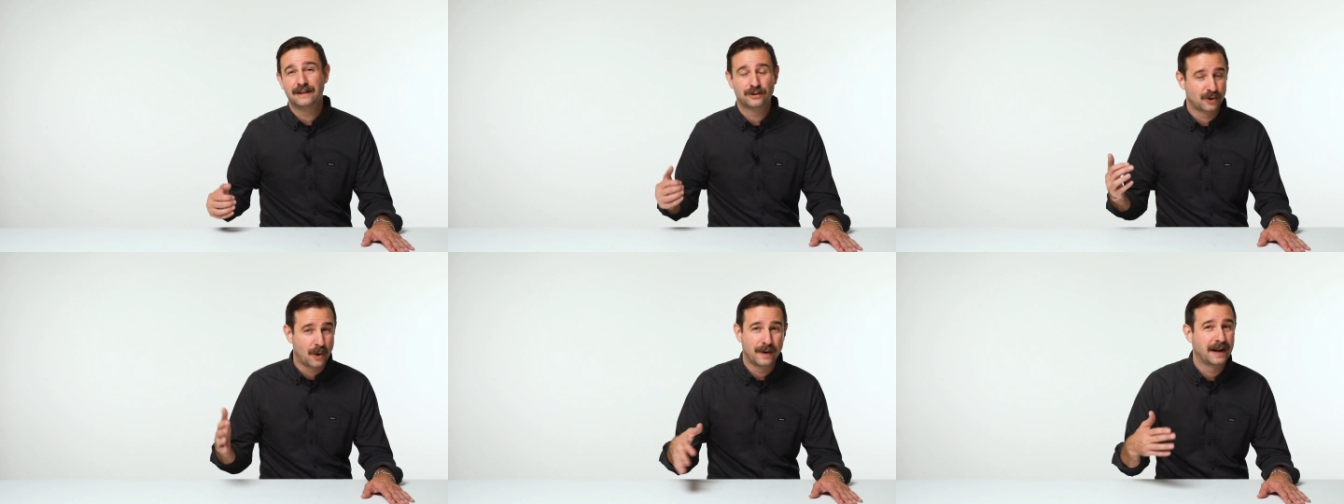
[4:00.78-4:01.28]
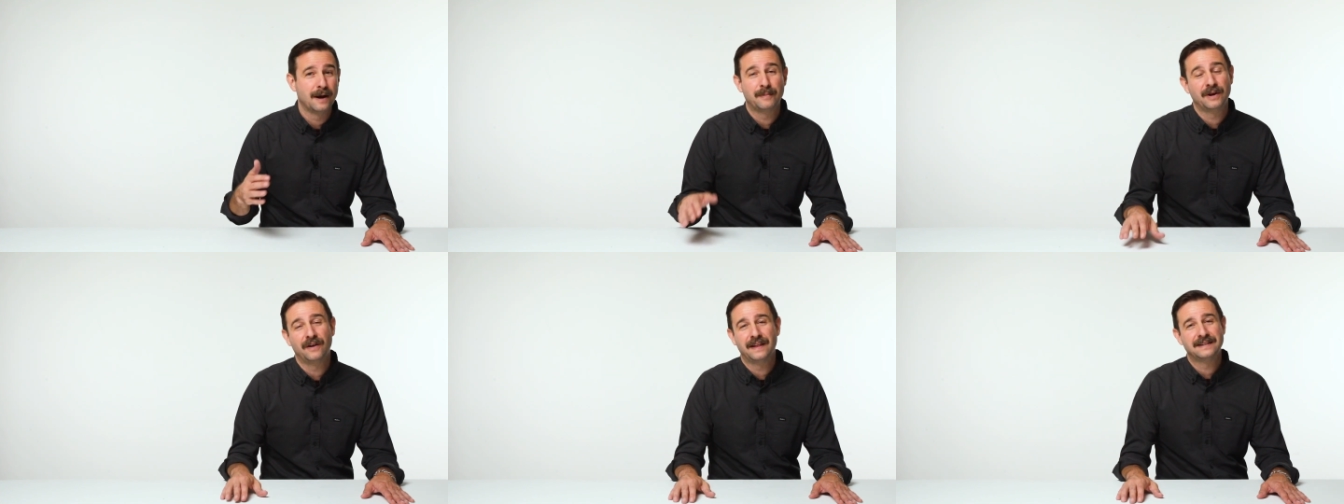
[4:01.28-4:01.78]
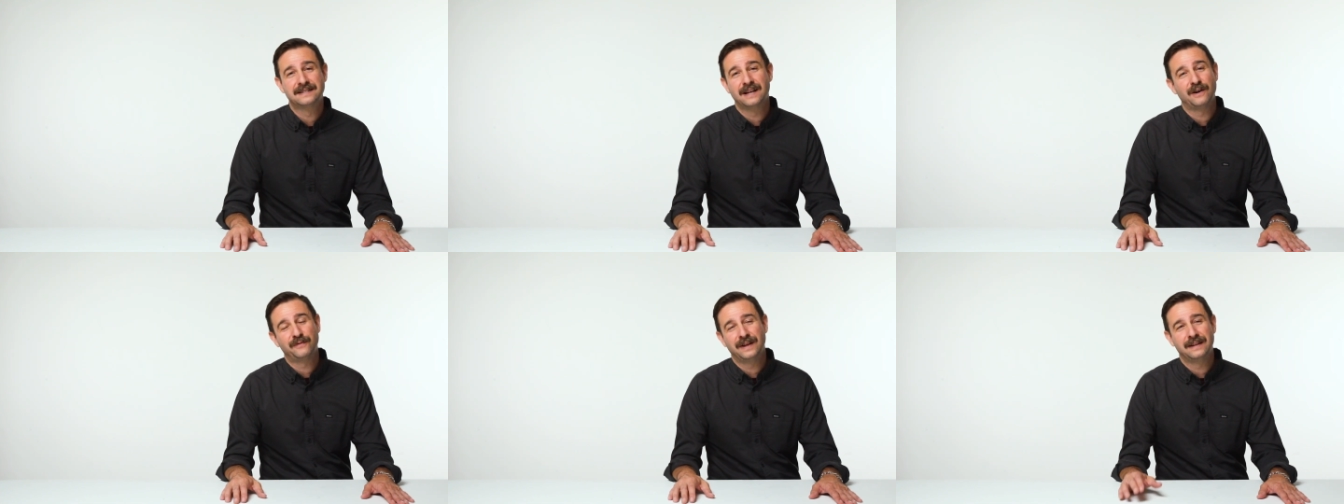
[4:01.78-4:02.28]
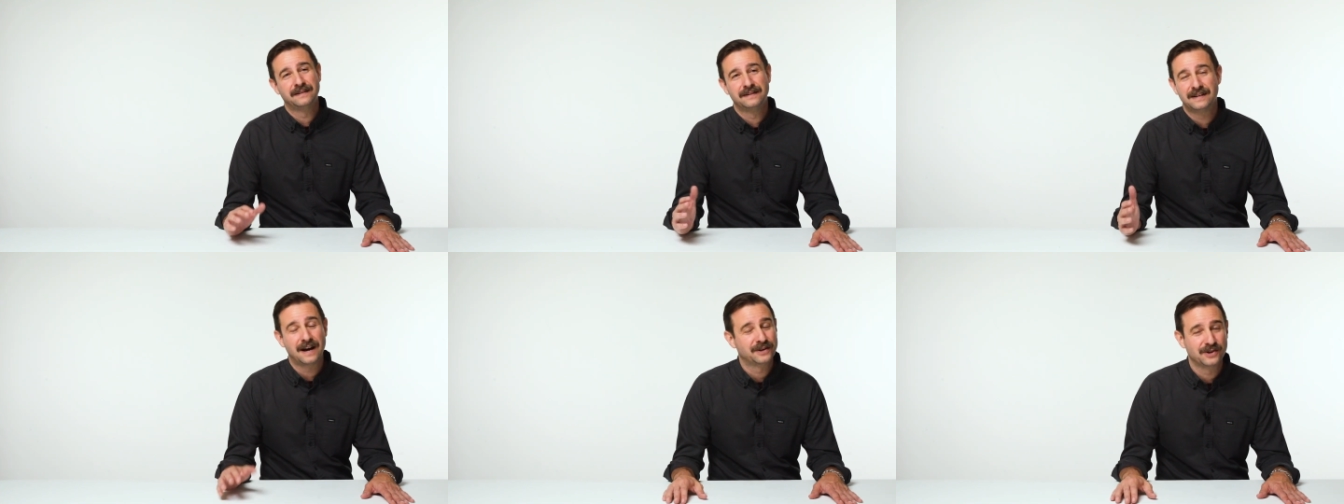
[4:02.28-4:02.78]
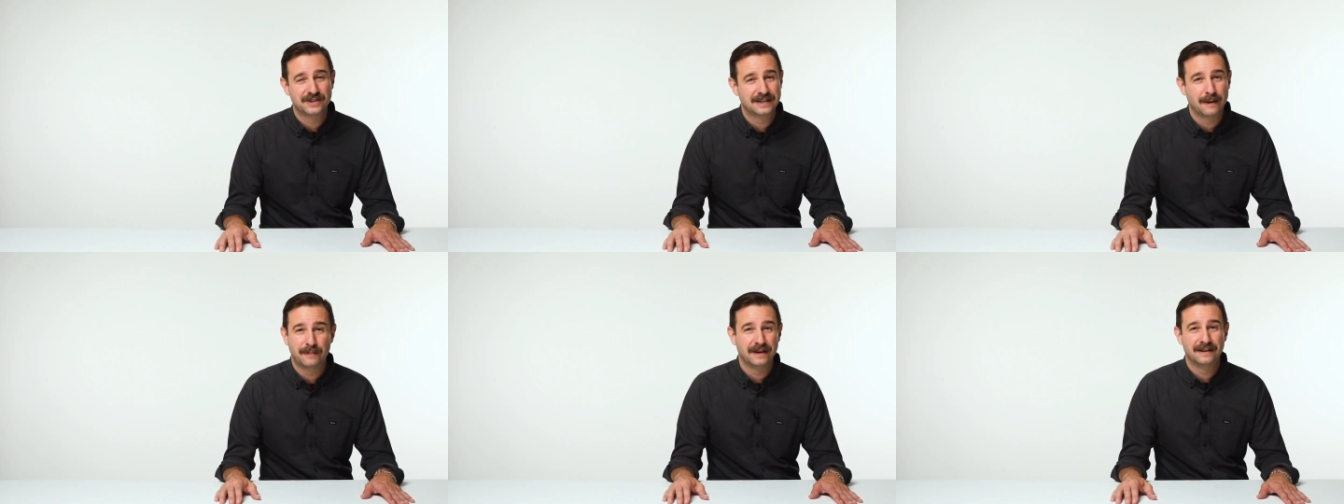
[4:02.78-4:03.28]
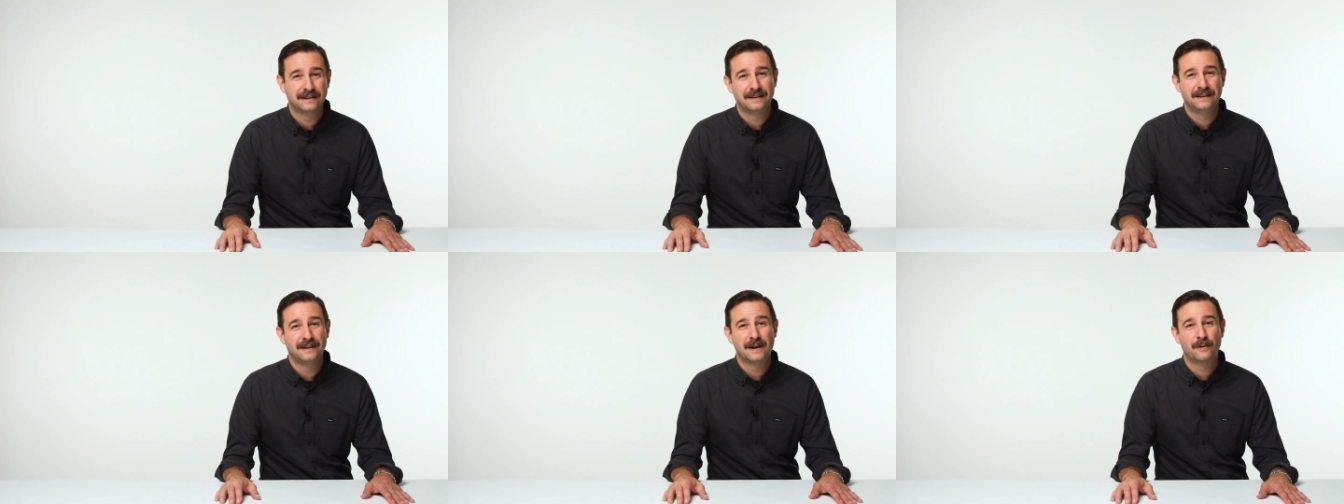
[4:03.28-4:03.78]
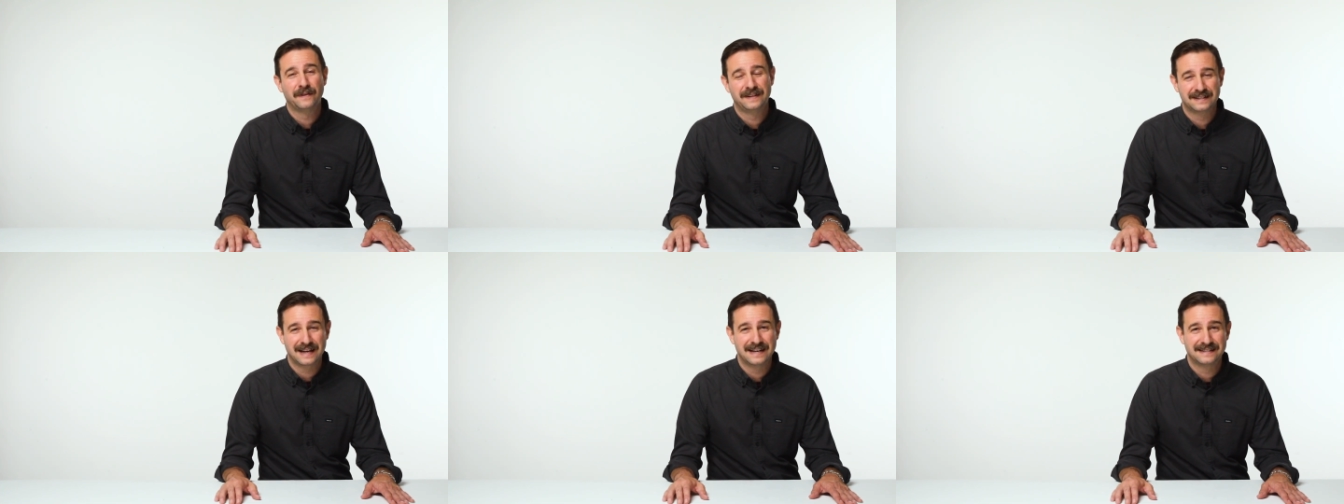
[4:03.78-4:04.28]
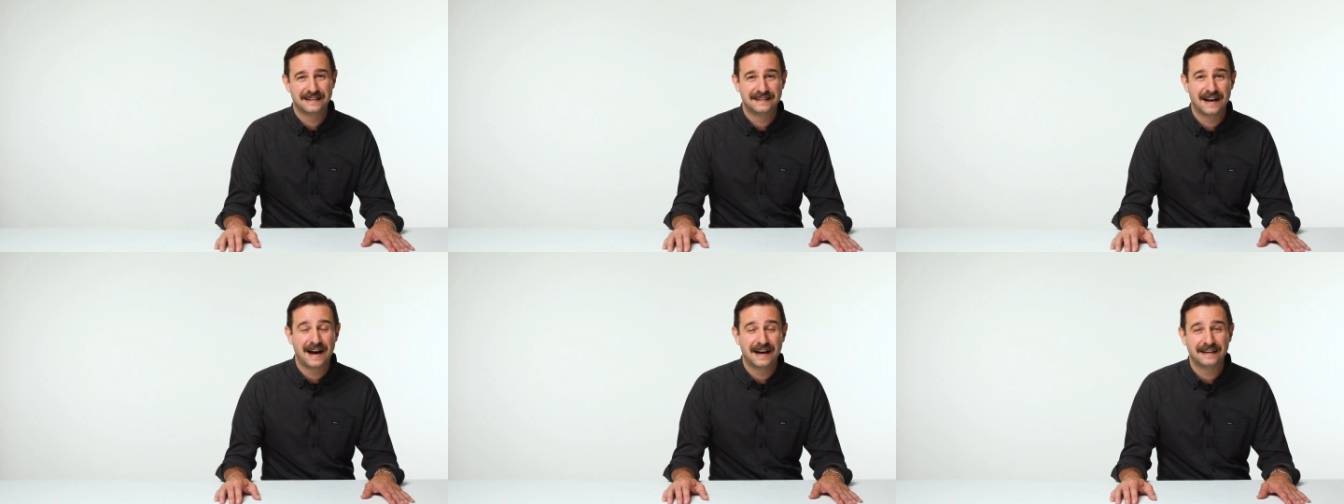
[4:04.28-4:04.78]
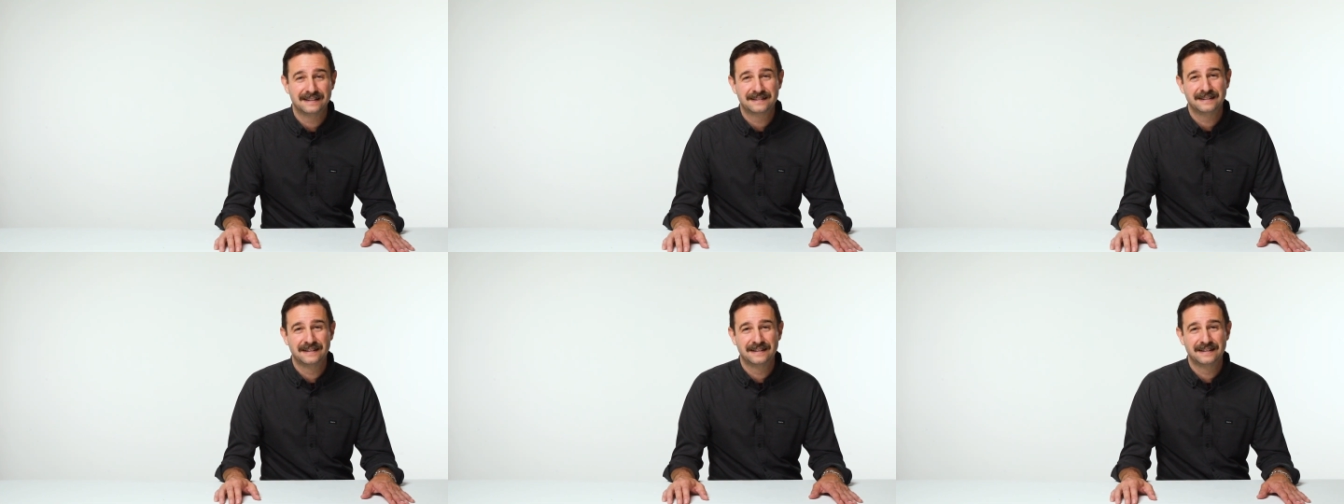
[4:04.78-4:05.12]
and throwing up and all that stuff. And the doctors step in. They don't want these guys to die.